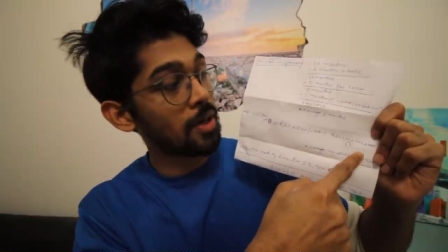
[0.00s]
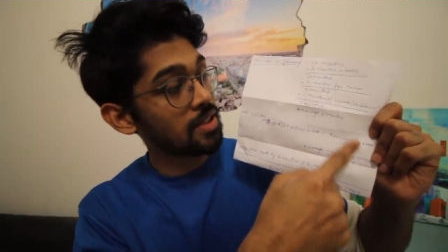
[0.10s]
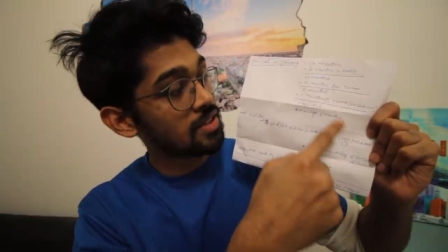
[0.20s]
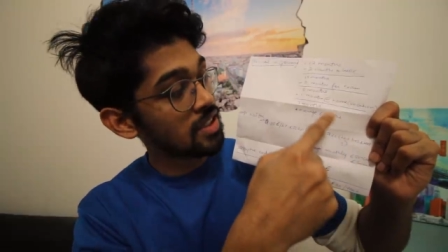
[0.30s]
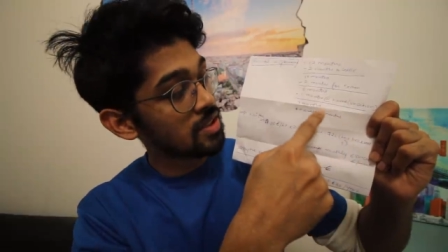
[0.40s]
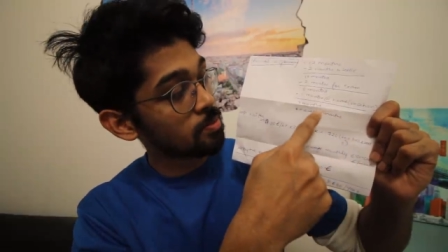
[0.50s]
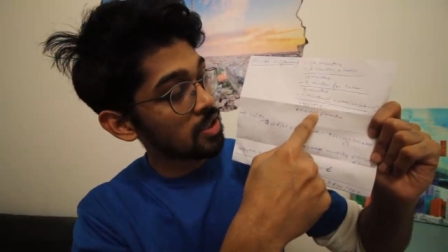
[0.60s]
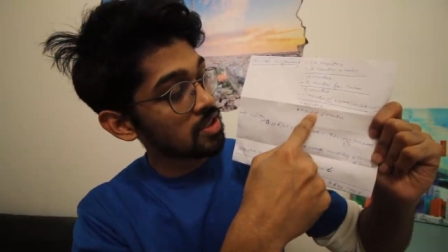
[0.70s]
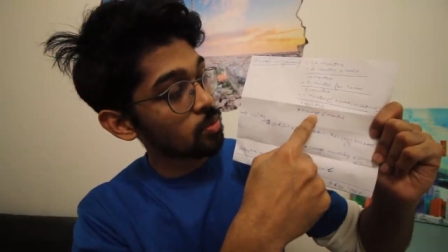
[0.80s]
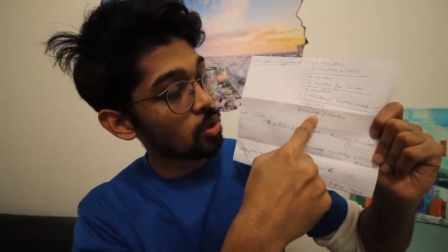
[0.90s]
by six
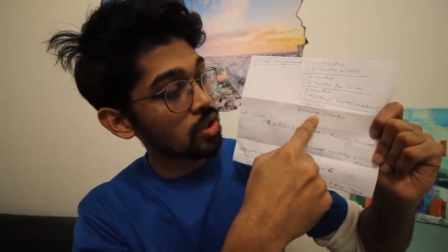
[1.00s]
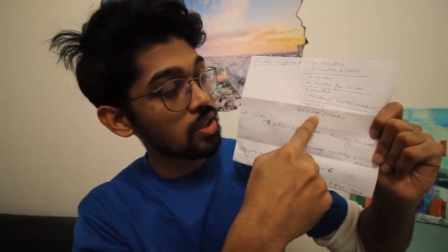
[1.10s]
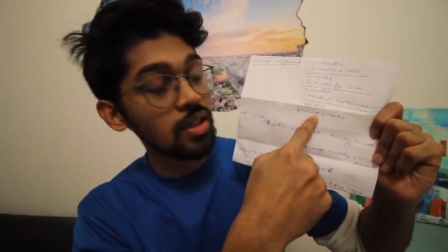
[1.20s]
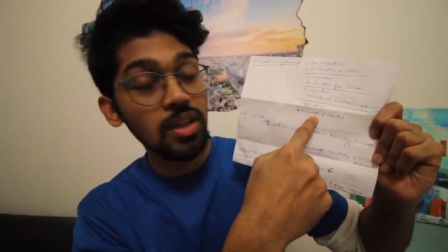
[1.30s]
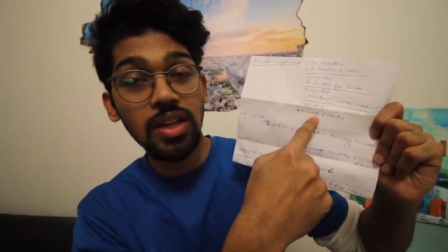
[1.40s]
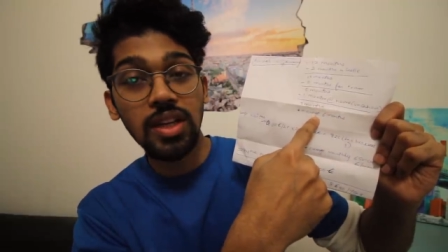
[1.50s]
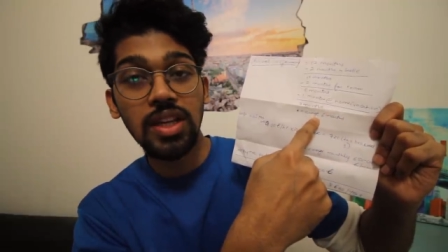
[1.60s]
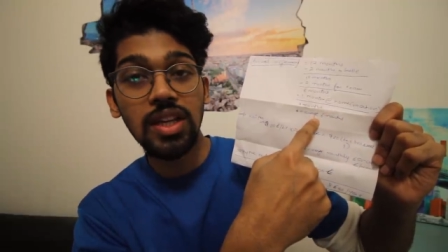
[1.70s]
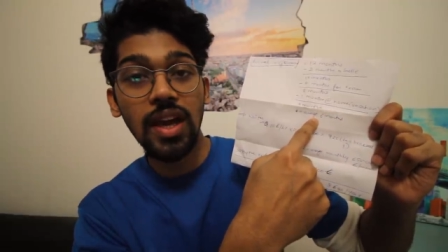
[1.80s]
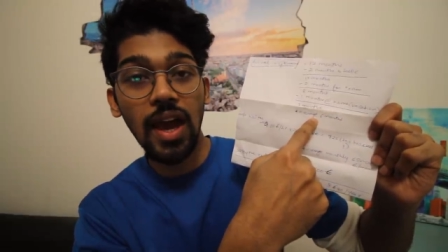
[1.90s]
months what
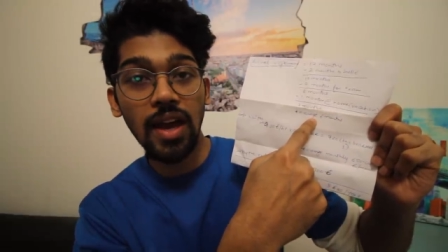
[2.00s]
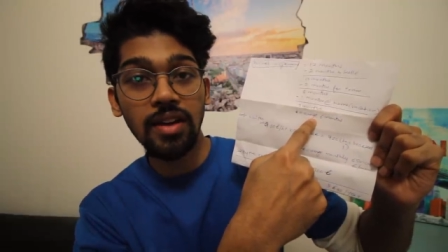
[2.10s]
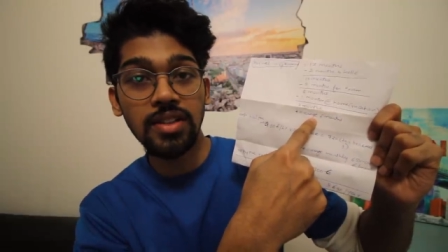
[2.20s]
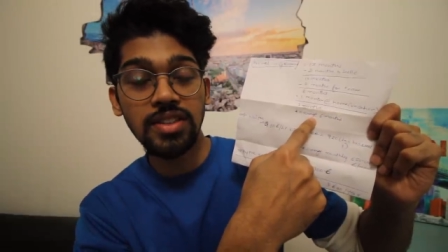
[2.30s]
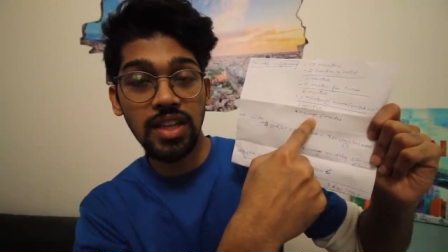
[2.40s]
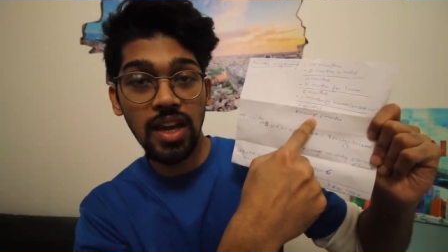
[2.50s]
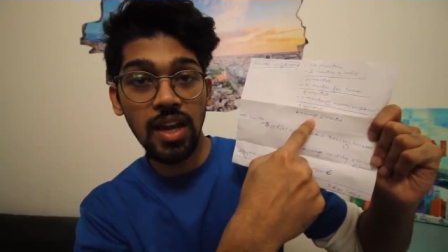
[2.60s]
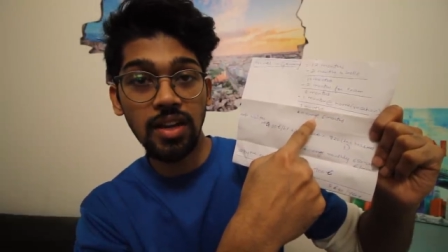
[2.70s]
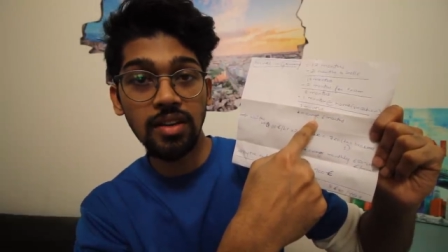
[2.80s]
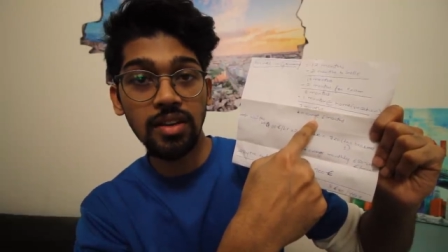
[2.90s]
he had in his
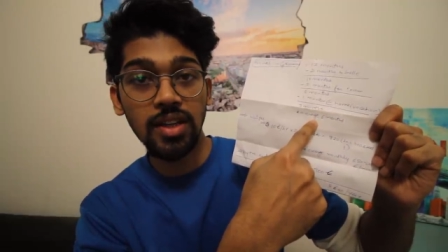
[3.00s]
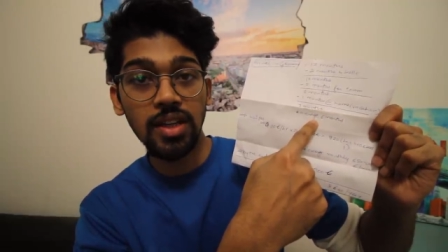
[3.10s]
hand,